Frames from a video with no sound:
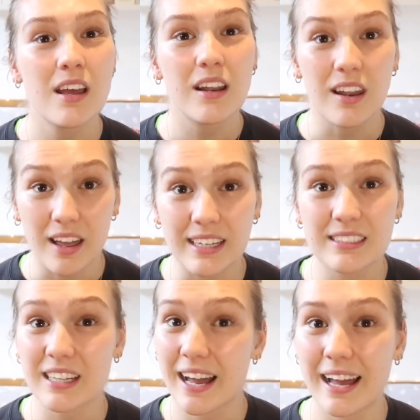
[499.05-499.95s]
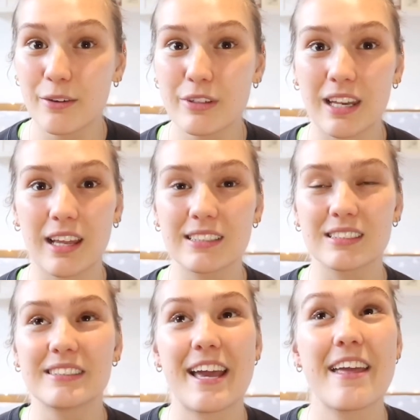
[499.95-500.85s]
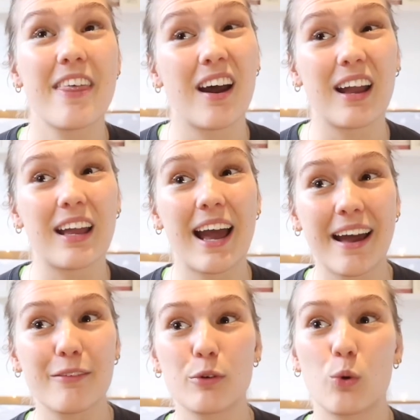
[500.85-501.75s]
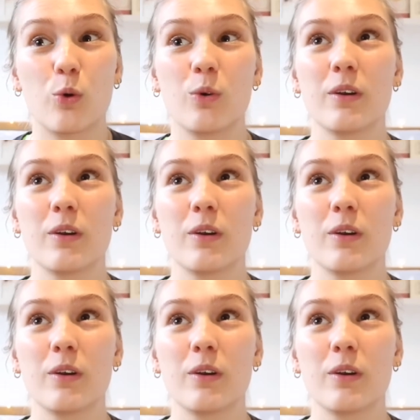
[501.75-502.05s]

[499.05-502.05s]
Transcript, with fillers: like to have and like to say that I have or